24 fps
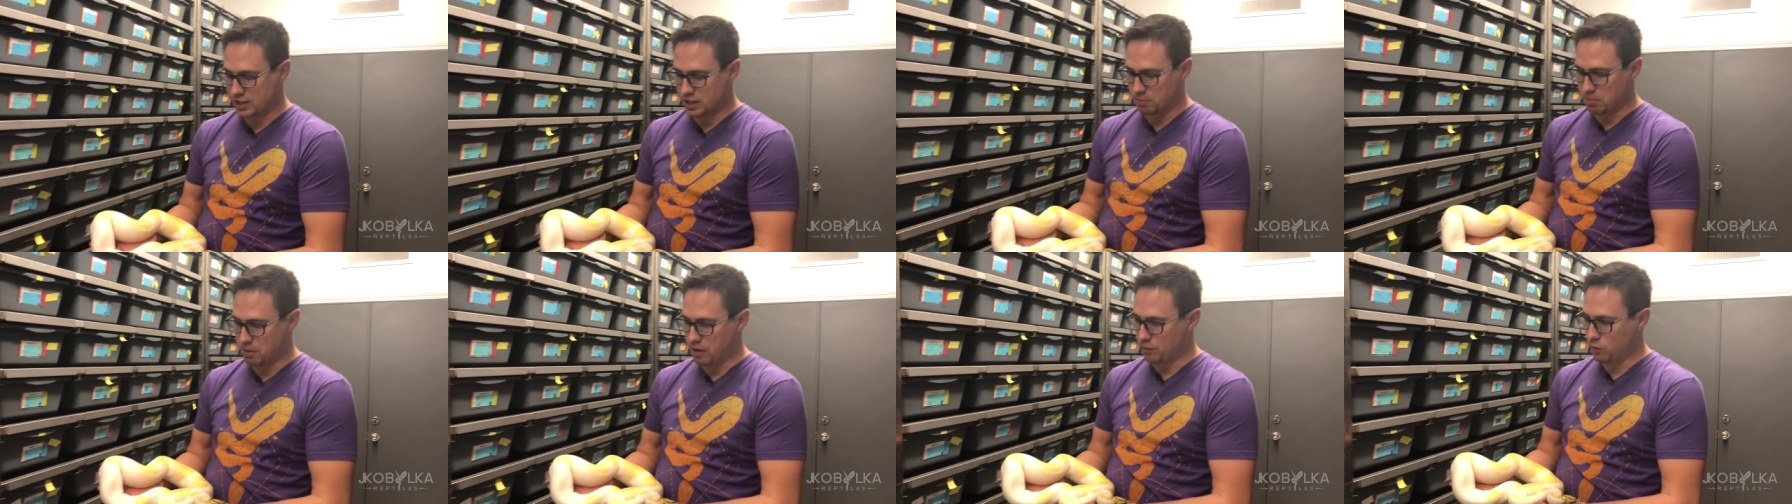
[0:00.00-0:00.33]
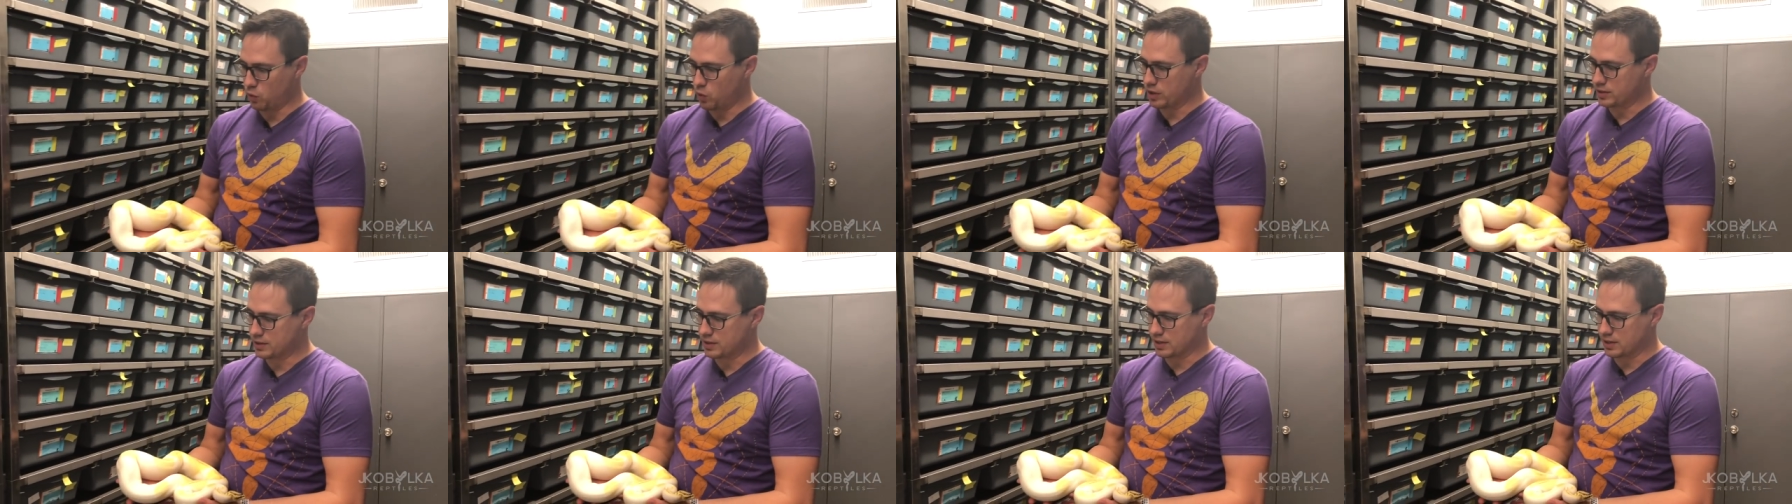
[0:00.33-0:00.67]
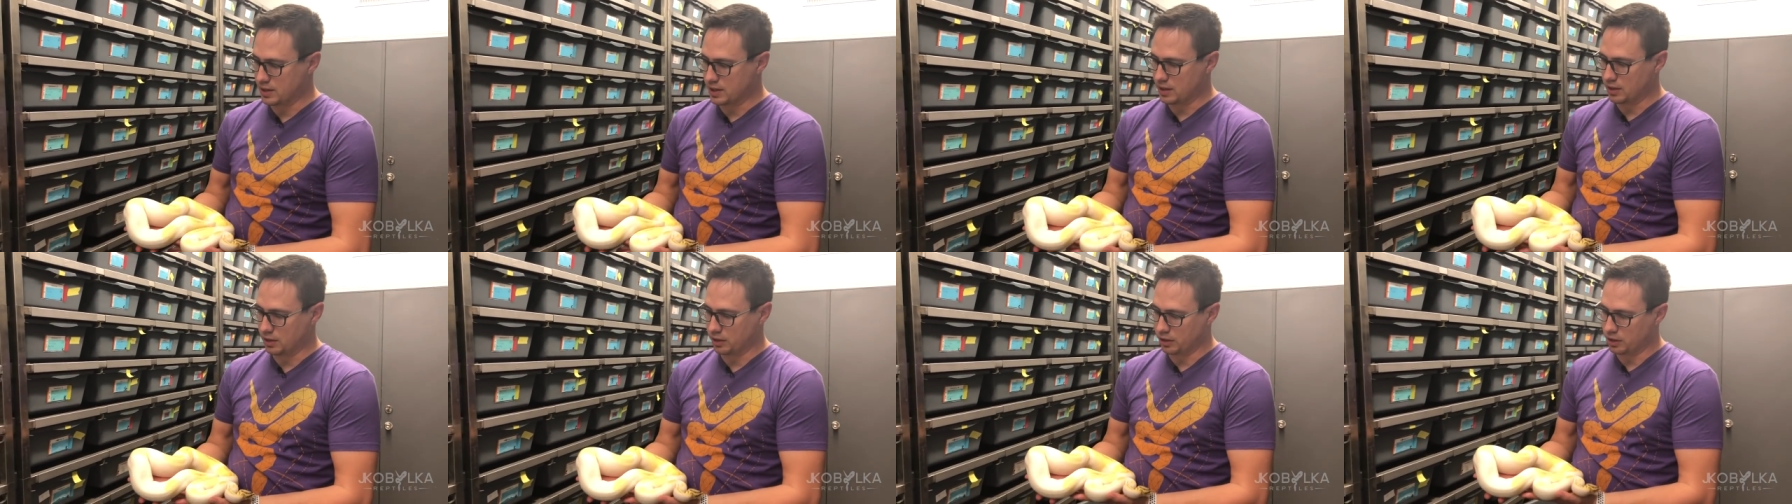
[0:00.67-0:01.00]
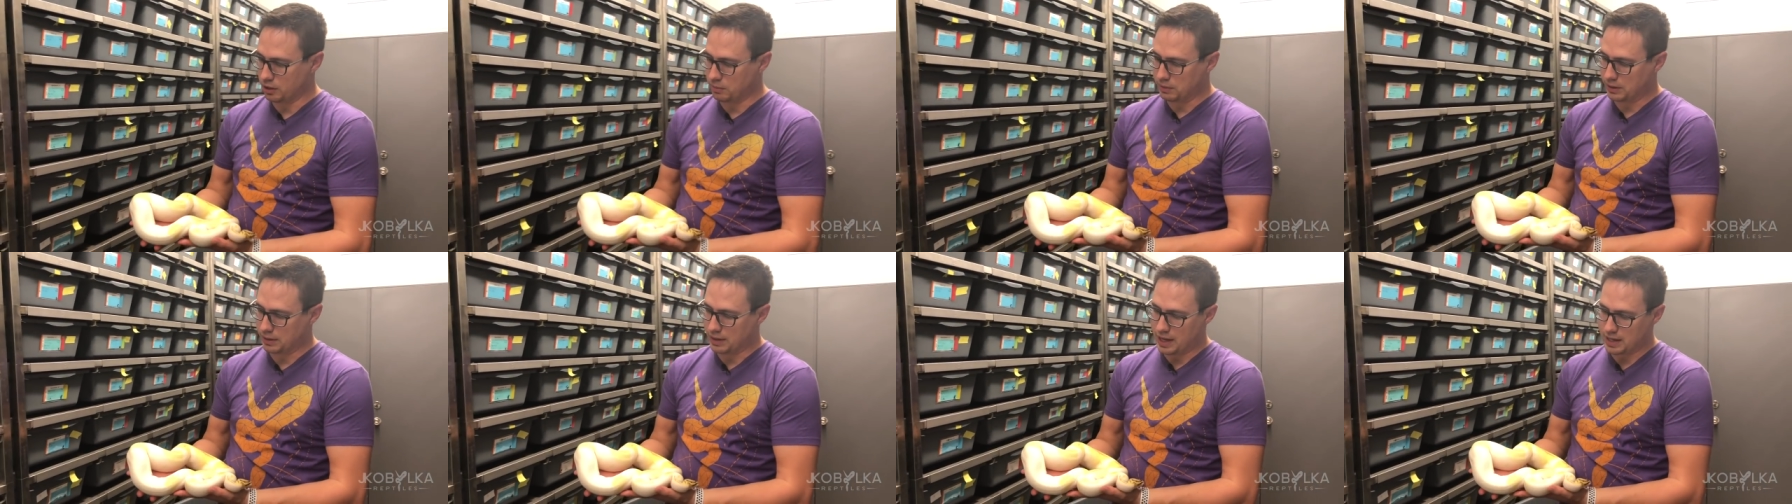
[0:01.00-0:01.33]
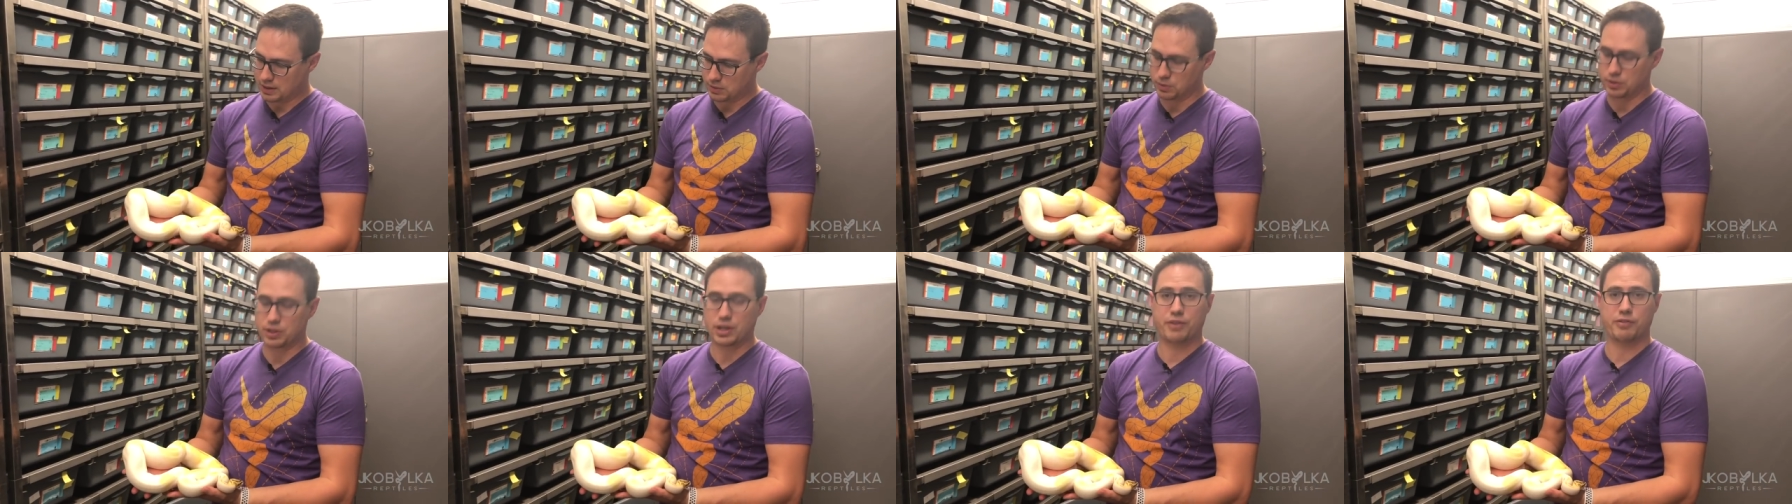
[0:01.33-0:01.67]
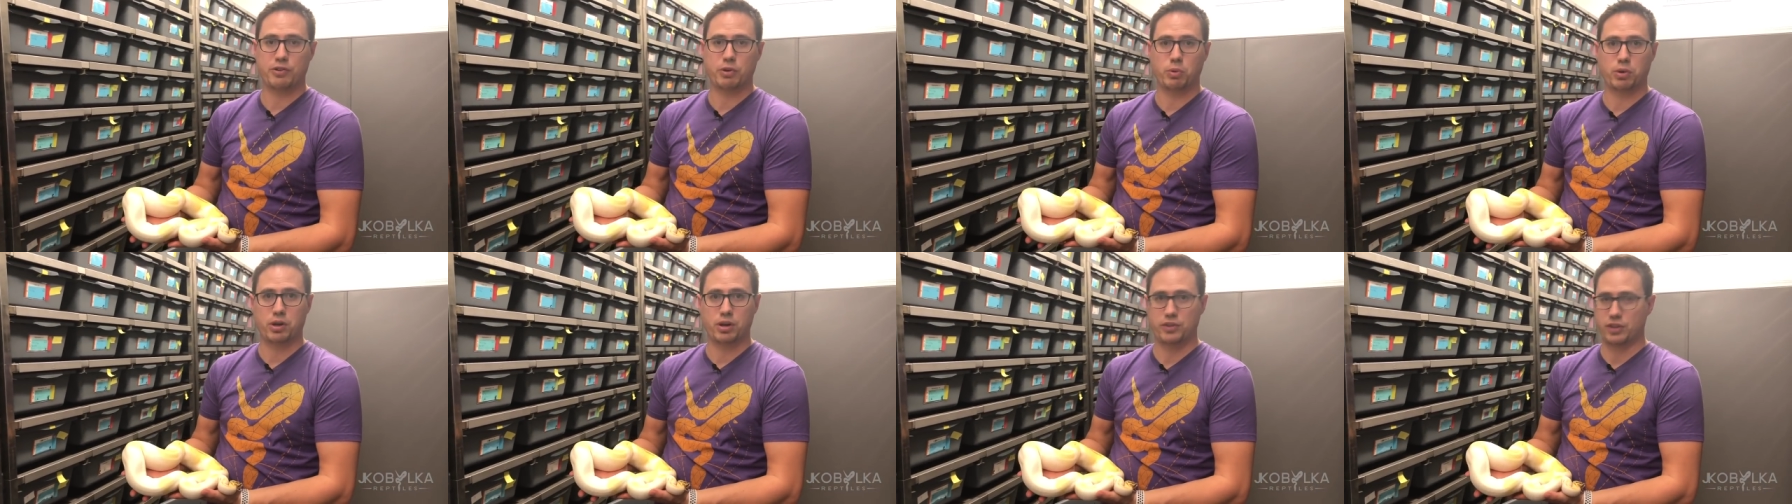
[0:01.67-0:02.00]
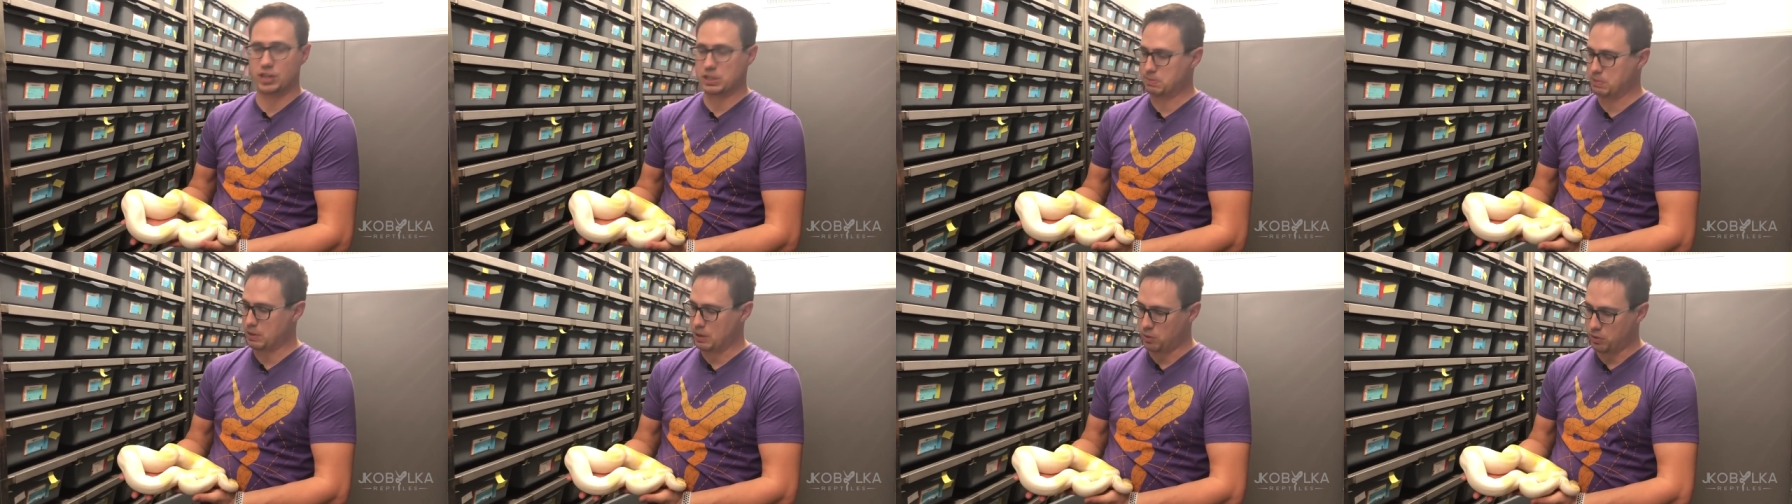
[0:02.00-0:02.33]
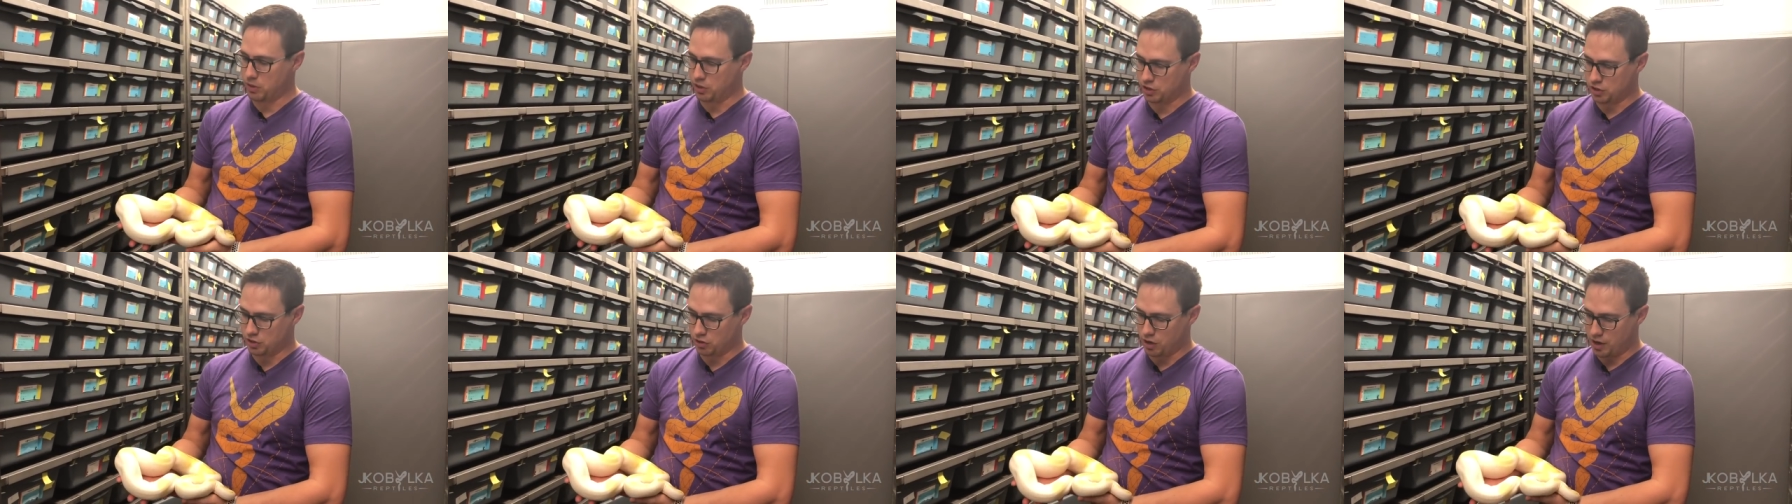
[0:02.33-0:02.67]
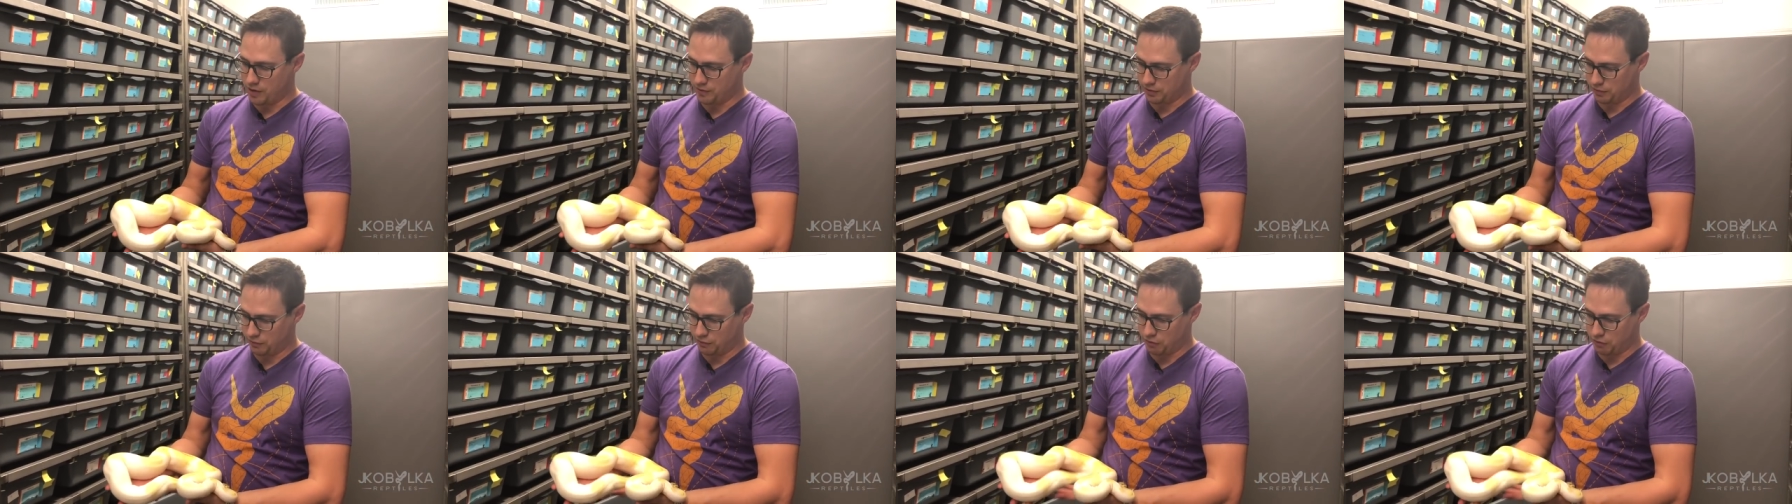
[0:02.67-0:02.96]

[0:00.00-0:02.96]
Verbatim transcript: so my voice is getting a little bit less with every one of these, but I want to show off a